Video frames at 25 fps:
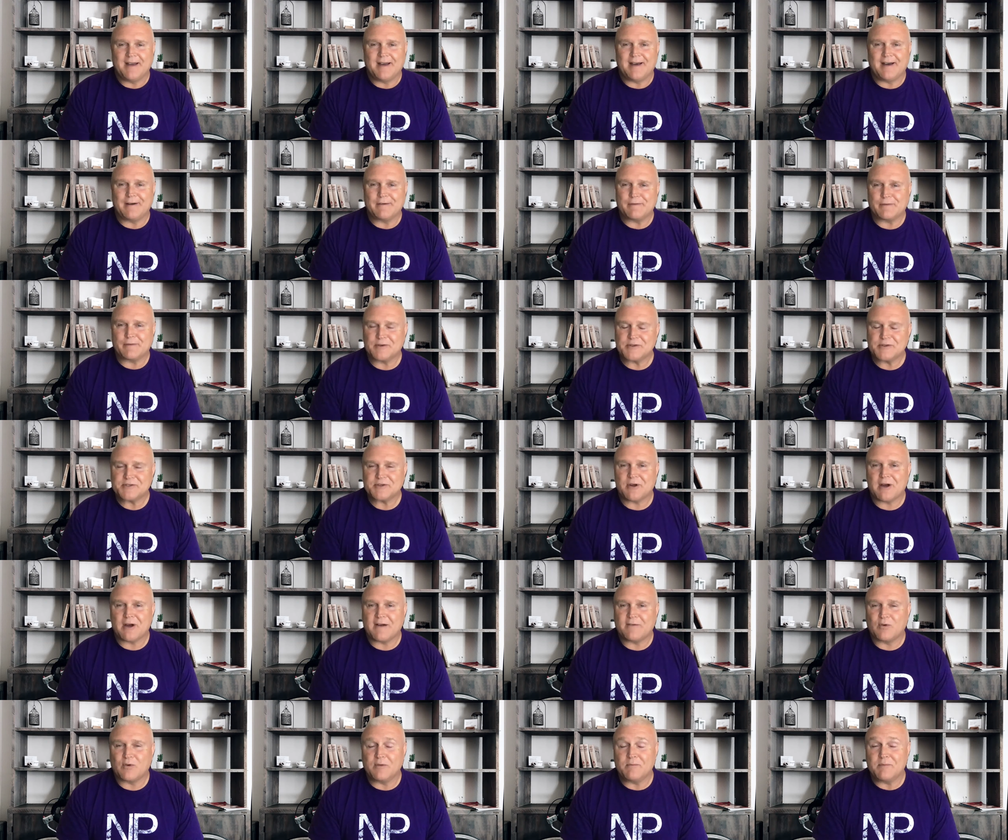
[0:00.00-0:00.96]
First
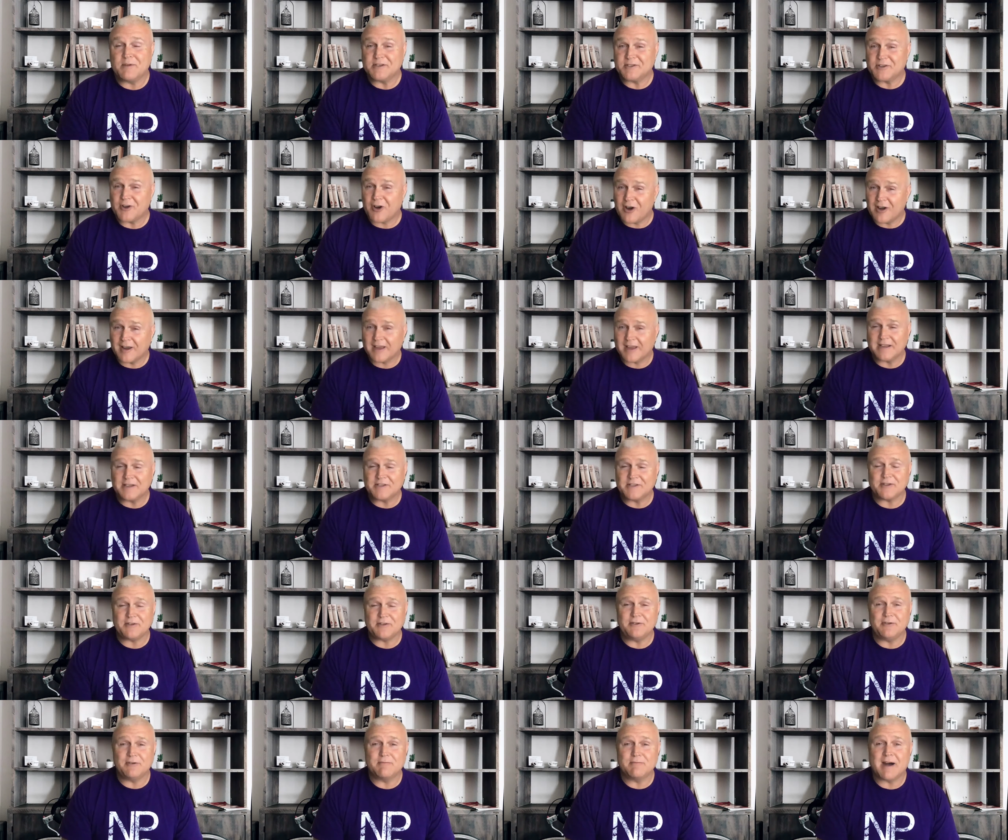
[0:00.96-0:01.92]
off, we've been talking to
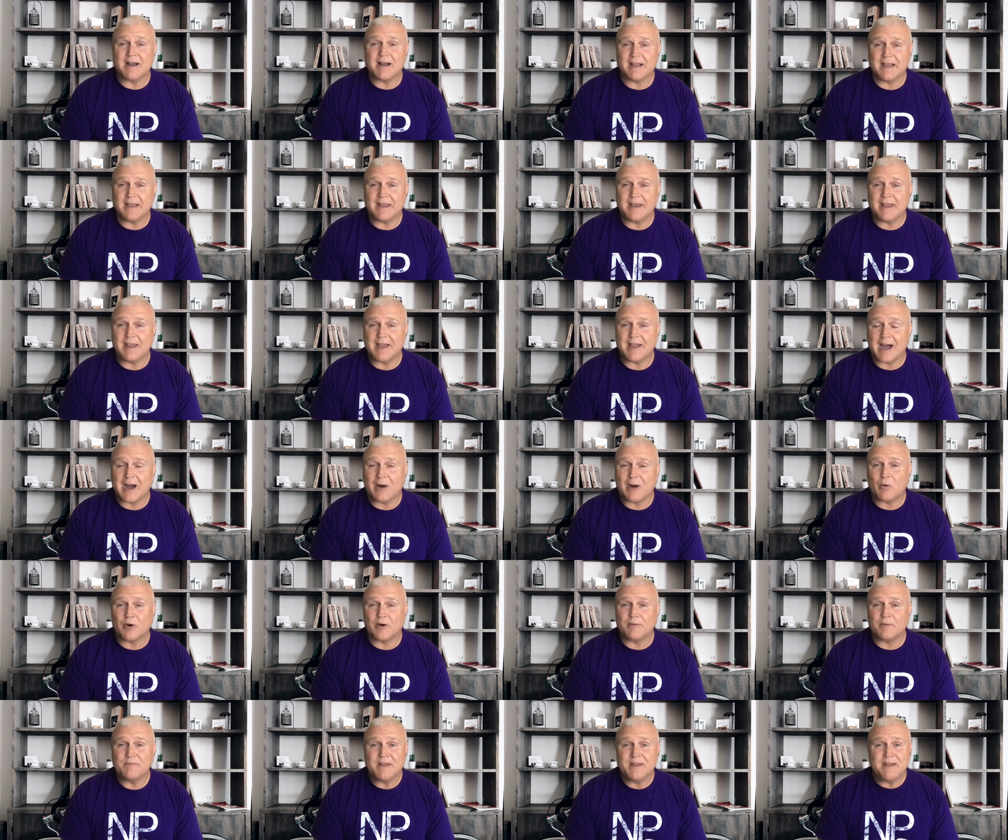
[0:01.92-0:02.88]
you about getting
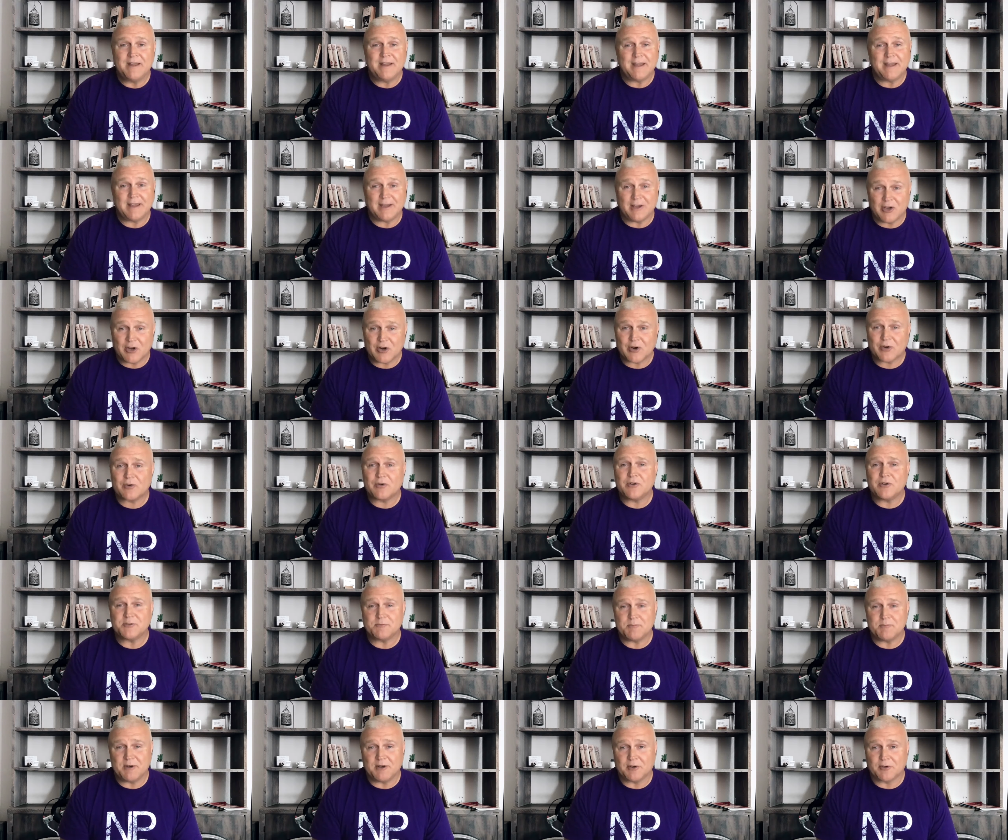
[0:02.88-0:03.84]
our
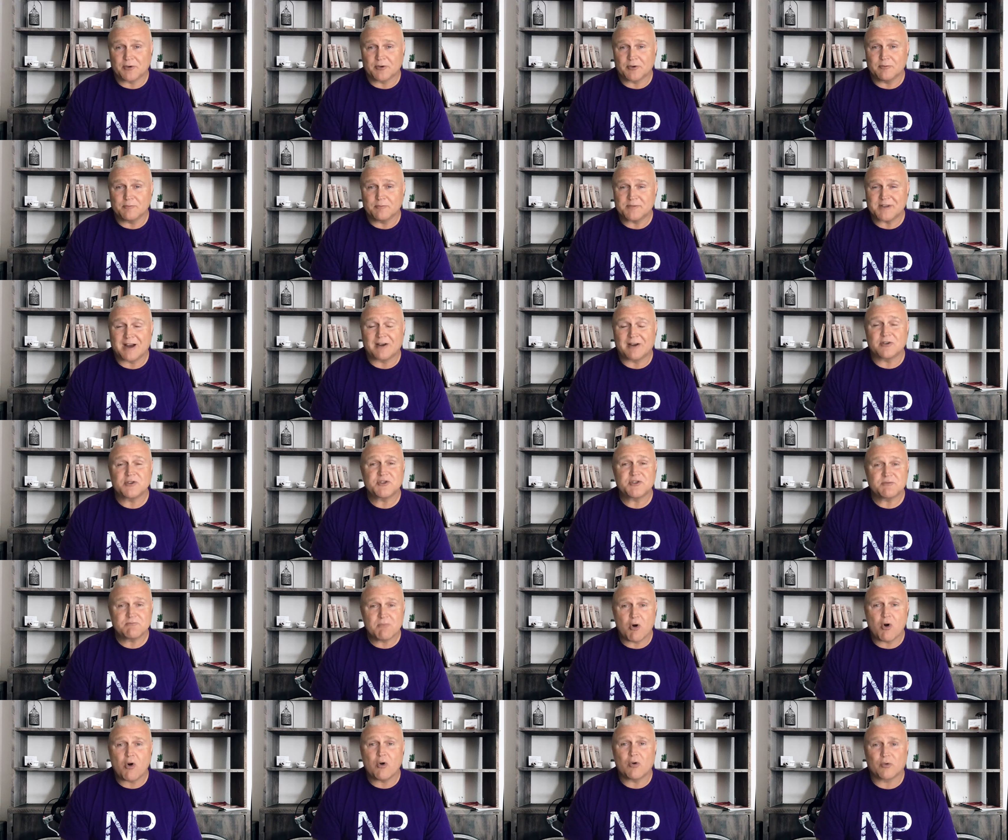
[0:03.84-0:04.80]
encouragement groups, our
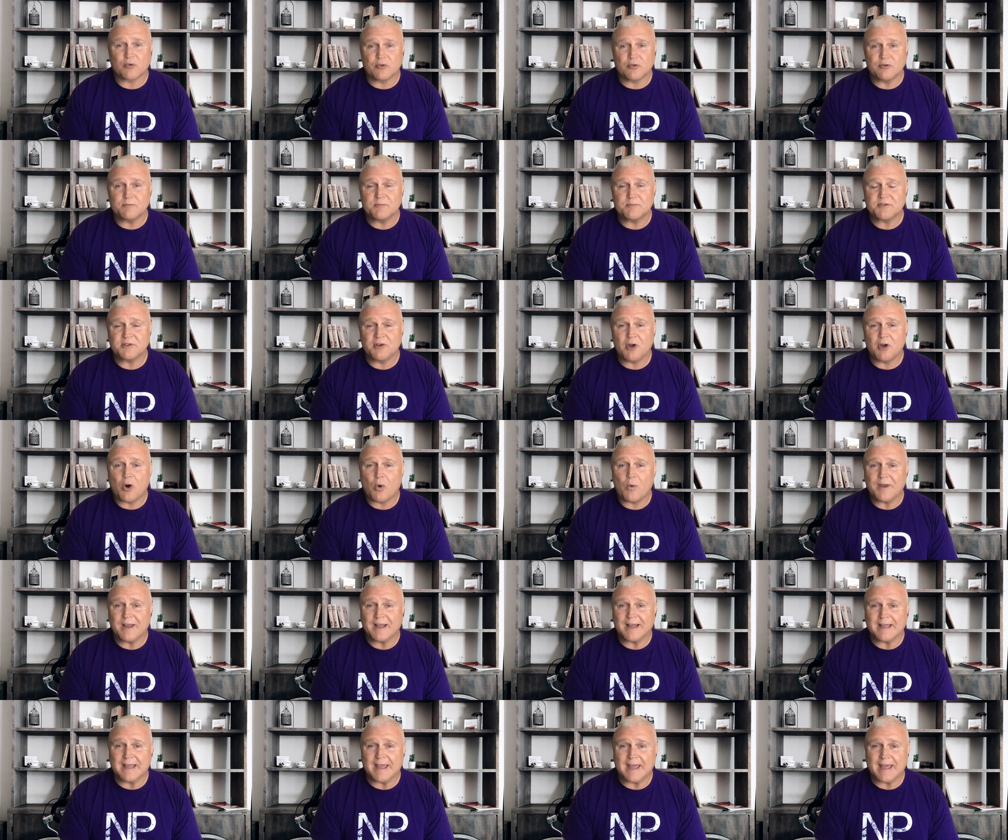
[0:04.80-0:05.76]
small groups,
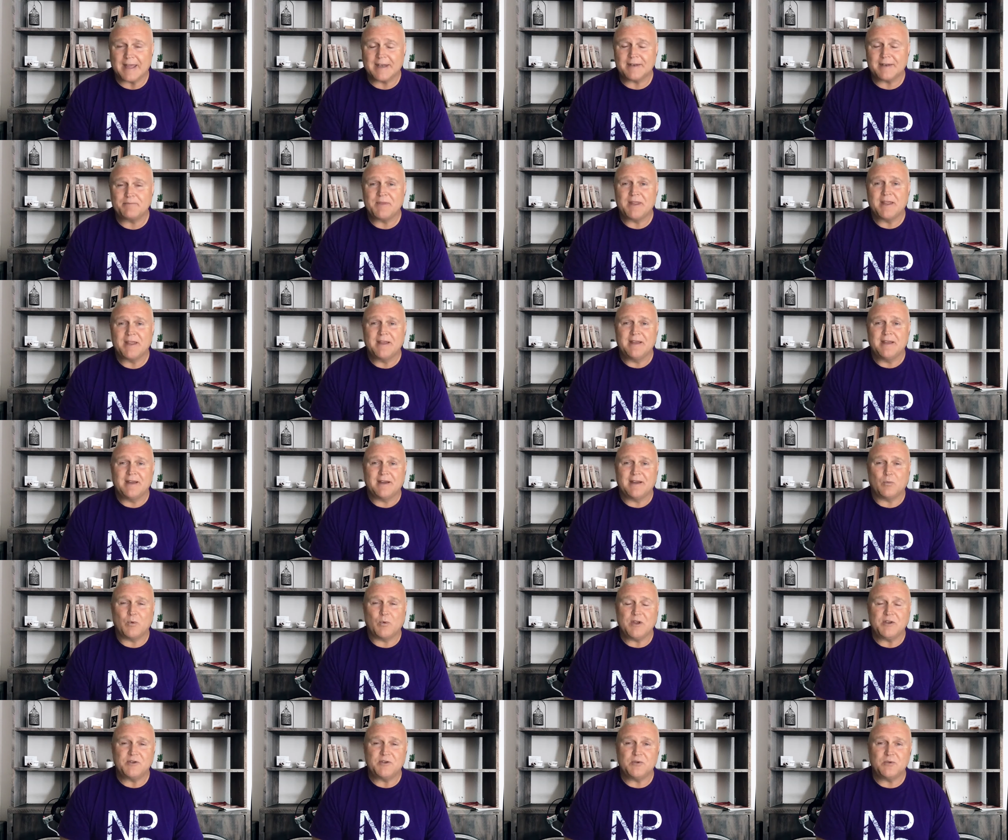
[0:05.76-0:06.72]
going again.
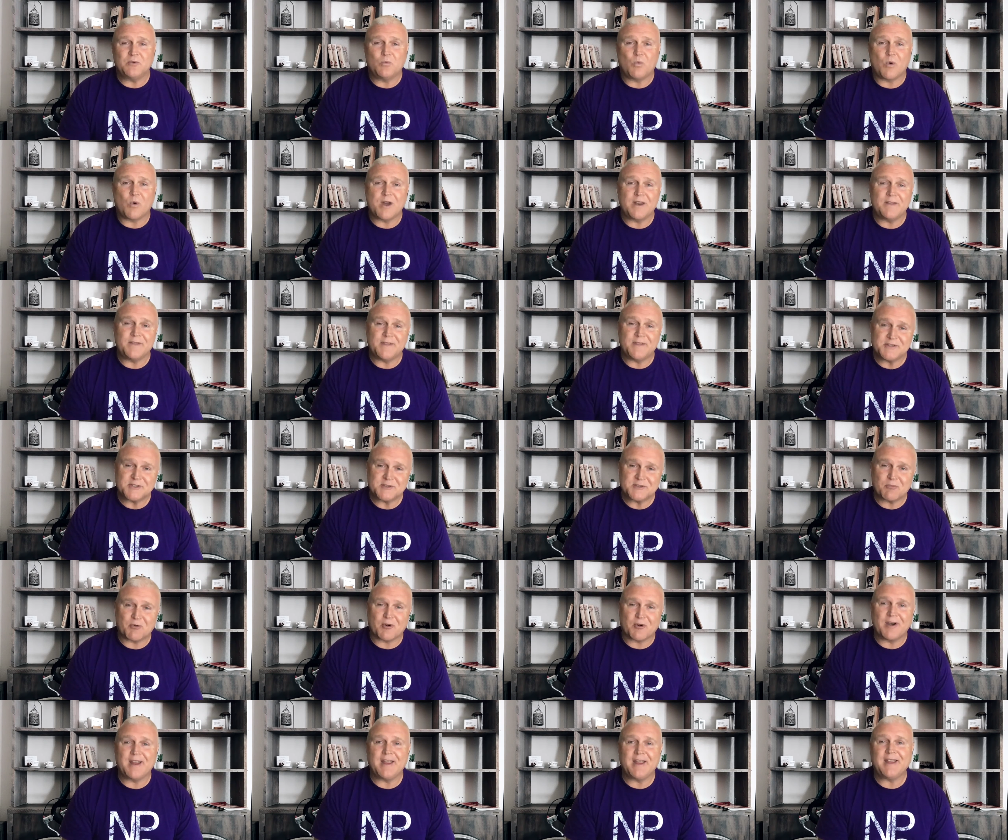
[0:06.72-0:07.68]
We do one in the
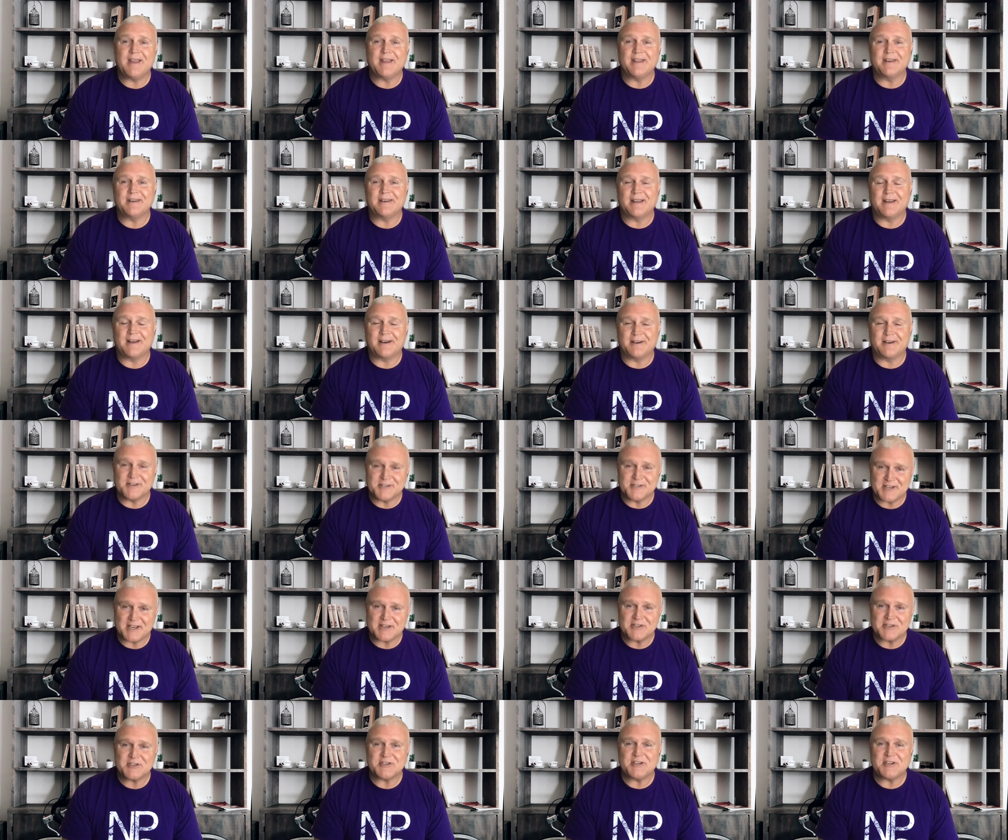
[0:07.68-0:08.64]
spring, and or a
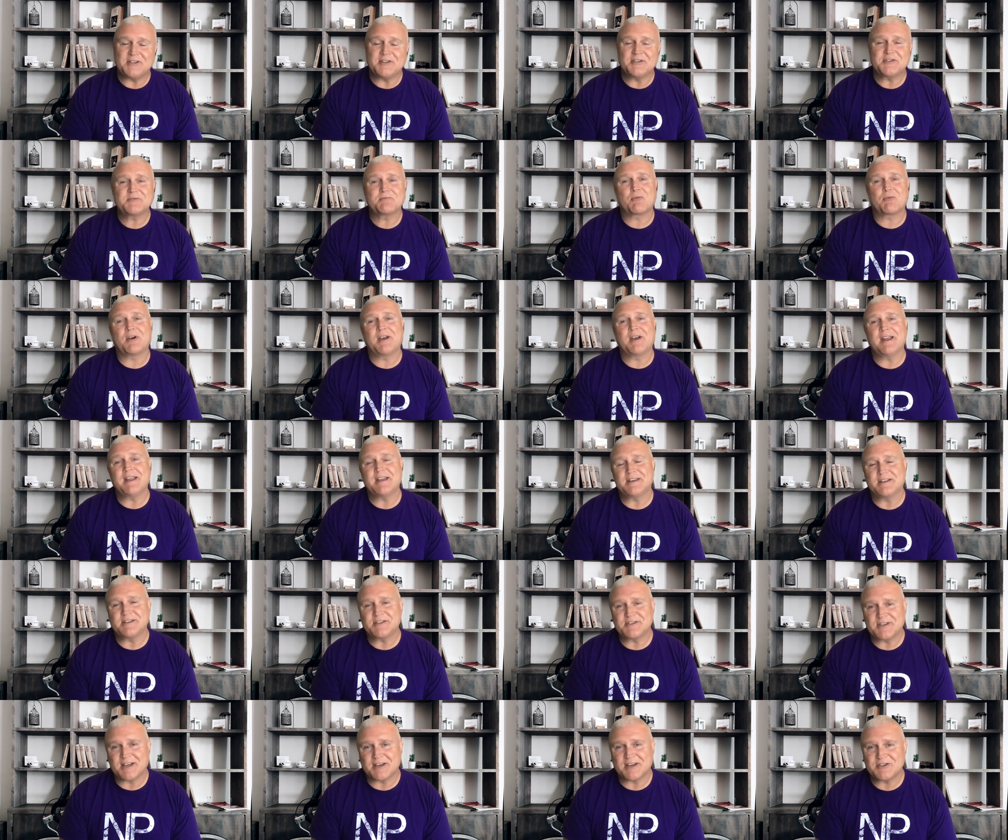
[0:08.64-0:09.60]
session in the spring and
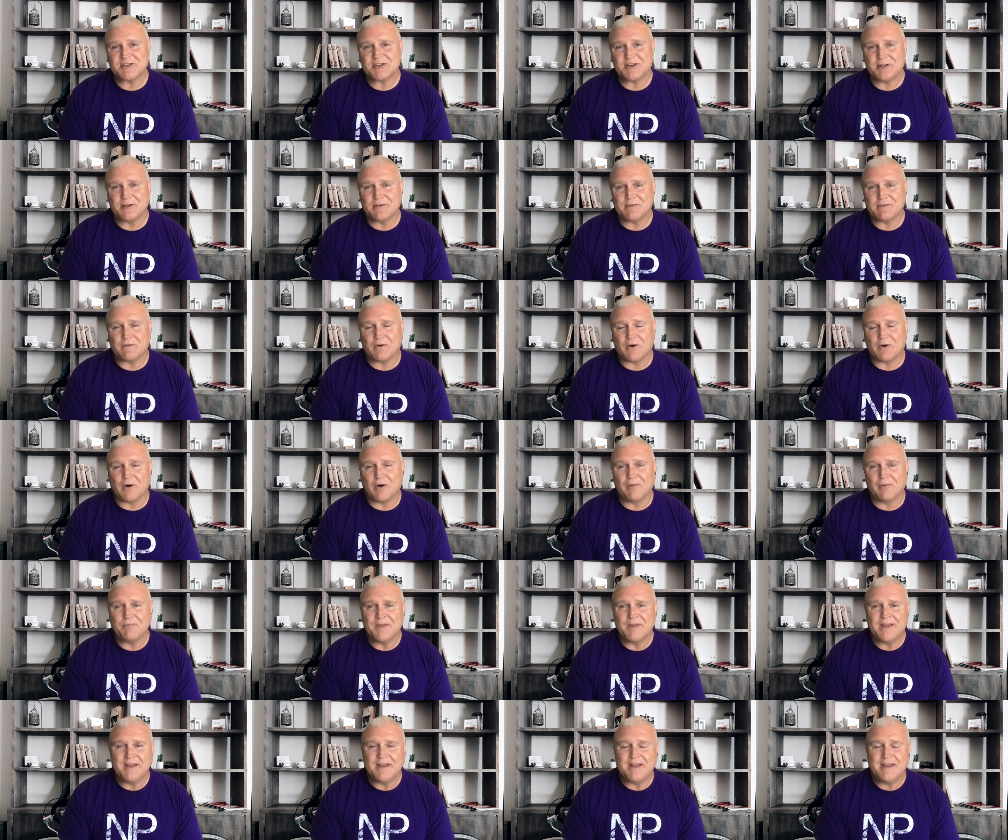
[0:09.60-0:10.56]
a session in the fall.